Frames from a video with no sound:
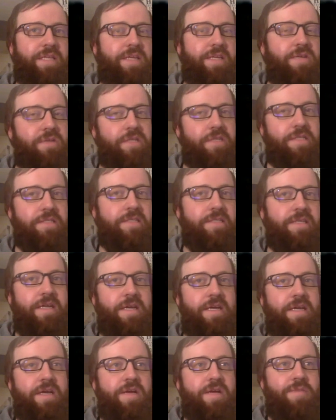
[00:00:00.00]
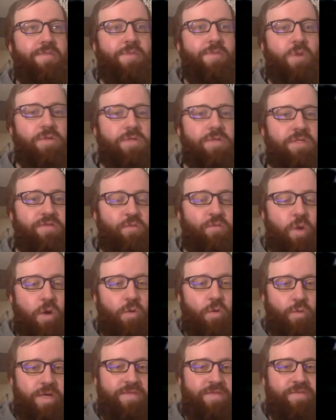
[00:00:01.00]
deal is most of
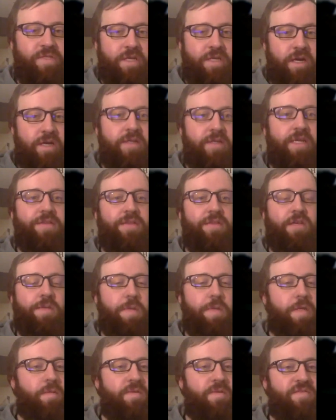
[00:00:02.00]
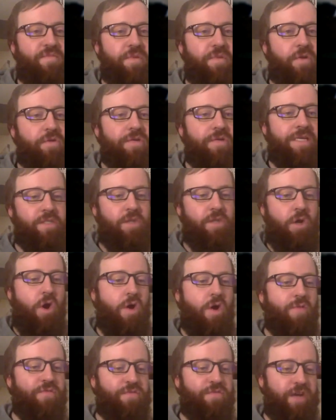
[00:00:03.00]
what we've done and the community we've built is
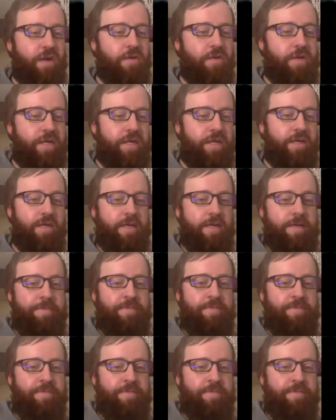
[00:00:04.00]
all very